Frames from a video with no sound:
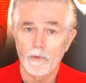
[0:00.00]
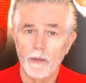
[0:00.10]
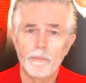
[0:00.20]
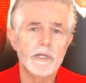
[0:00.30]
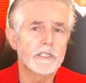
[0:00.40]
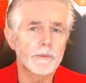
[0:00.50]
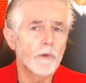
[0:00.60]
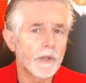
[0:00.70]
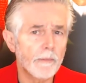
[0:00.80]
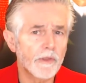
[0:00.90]
Principle
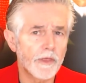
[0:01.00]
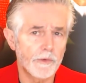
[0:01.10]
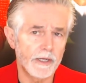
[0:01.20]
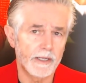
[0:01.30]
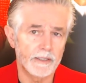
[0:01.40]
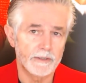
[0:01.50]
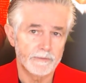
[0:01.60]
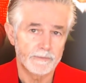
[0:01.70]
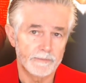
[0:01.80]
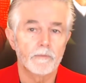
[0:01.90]
number three,
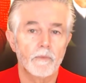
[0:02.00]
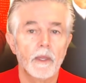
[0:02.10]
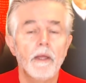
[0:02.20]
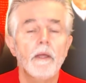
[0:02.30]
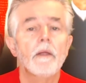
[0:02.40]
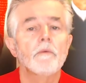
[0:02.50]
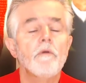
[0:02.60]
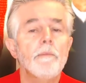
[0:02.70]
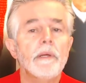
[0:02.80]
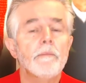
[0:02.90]

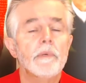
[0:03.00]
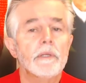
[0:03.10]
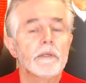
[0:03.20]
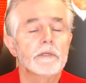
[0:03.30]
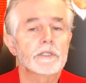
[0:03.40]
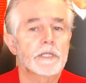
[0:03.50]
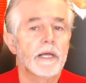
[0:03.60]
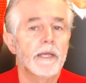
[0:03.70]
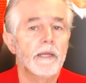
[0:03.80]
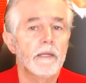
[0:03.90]
remember the
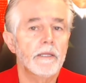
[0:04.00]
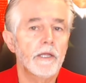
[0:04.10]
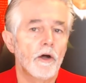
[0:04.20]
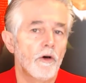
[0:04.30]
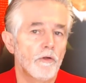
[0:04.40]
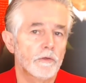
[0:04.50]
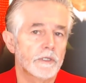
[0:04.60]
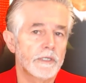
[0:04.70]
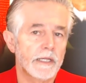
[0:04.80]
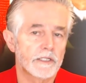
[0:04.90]
saying in the Old
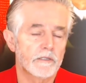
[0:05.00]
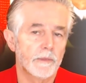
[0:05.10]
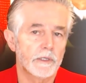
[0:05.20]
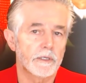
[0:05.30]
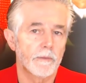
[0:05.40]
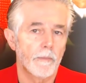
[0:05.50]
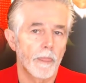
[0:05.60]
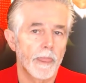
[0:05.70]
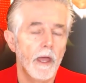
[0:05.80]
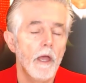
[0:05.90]
Testament,
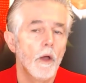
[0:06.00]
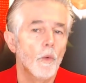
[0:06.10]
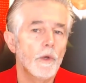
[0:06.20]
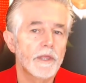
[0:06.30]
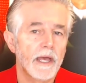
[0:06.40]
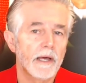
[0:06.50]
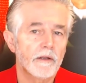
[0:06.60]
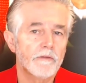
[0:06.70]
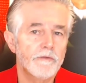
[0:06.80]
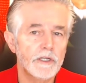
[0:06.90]
without a
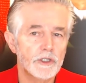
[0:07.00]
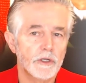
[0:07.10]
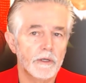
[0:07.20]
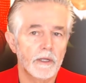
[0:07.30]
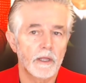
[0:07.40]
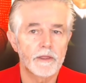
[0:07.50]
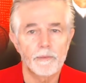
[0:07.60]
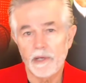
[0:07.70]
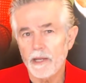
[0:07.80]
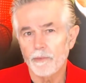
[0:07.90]
vision, the
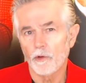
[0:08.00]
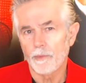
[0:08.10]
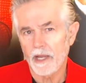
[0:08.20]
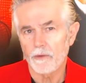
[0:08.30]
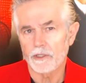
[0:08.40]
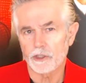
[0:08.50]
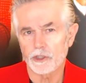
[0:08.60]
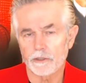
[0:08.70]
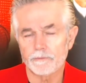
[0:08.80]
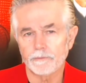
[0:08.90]
people perish.